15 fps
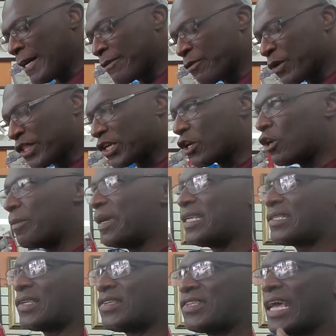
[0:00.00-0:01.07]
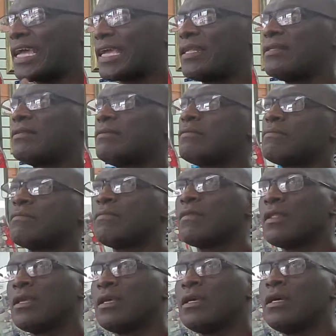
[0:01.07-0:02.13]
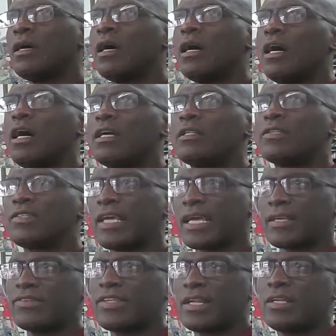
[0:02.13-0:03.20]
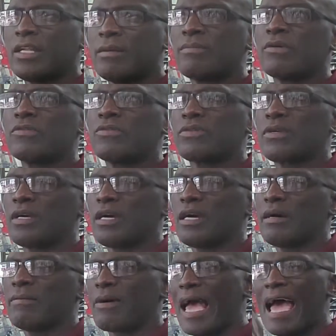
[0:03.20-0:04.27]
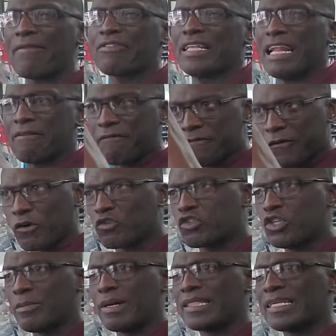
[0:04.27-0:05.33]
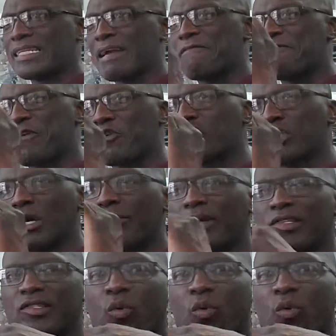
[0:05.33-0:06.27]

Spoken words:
With Kirby, it's the second set of numbers after that first number. I think that first number is the